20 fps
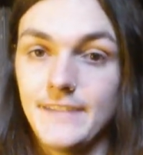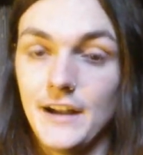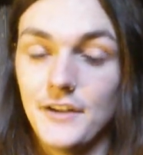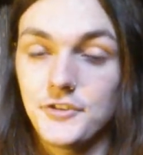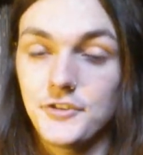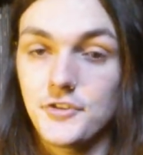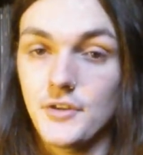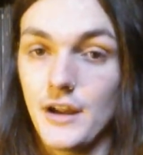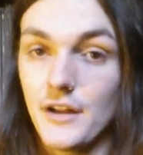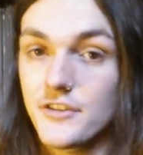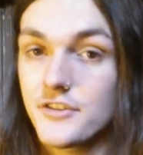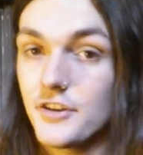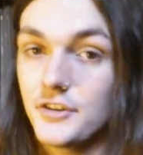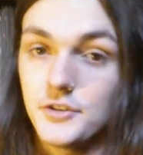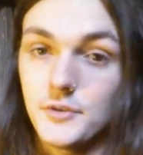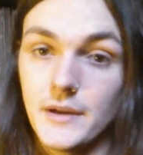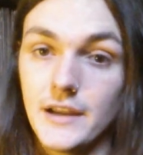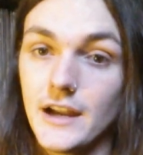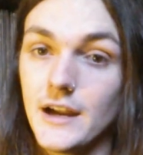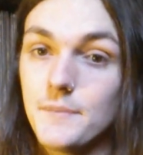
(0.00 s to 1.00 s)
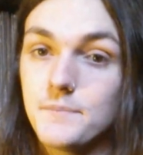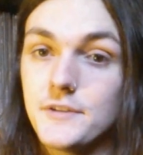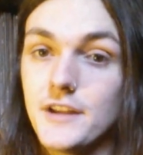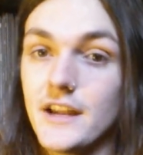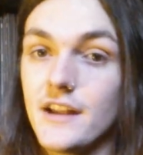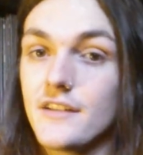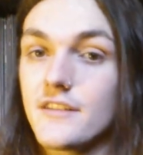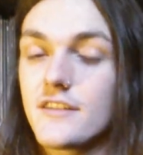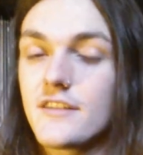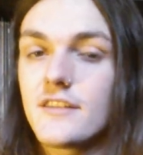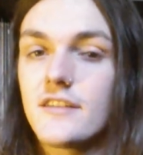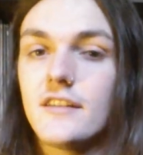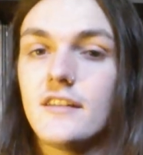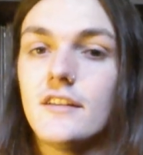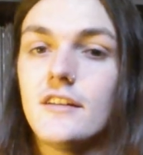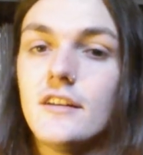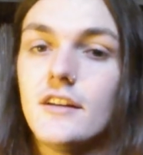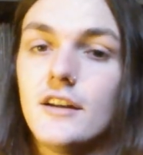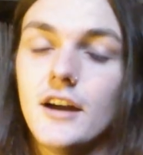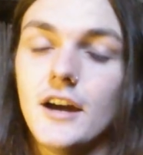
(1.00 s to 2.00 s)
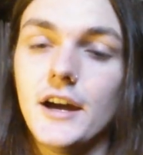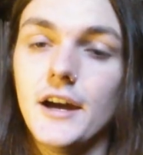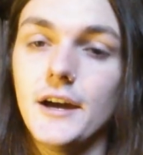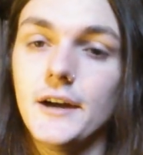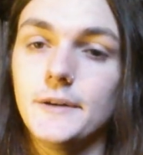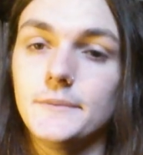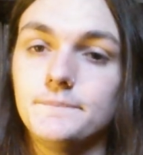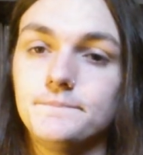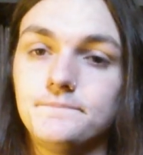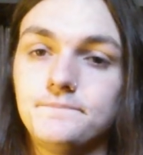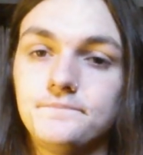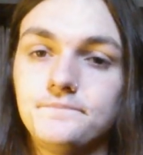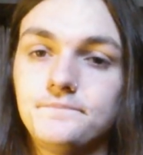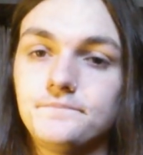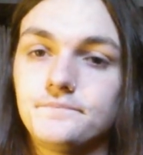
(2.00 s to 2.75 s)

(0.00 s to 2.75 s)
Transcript: I'll do I'll start doing updates. Um,